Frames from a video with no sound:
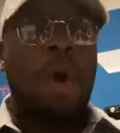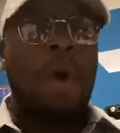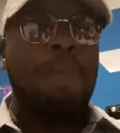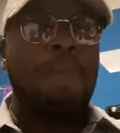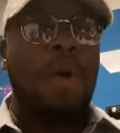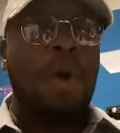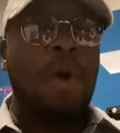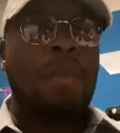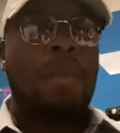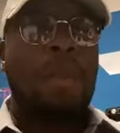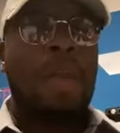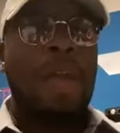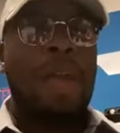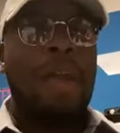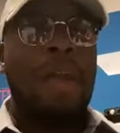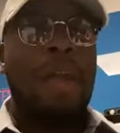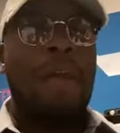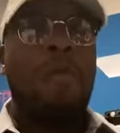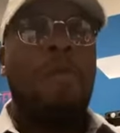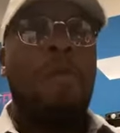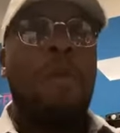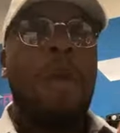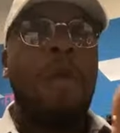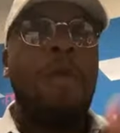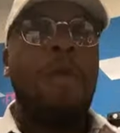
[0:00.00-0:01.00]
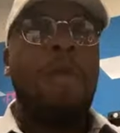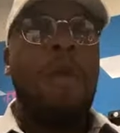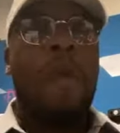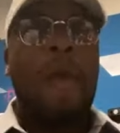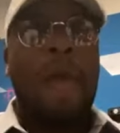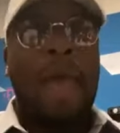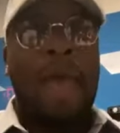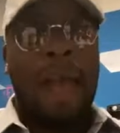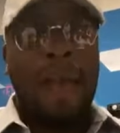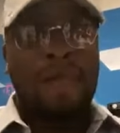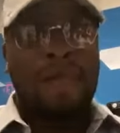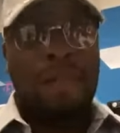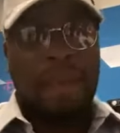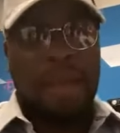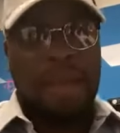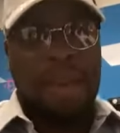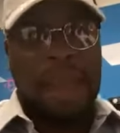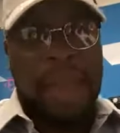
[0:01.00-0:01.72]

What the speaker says: more thing. We will have a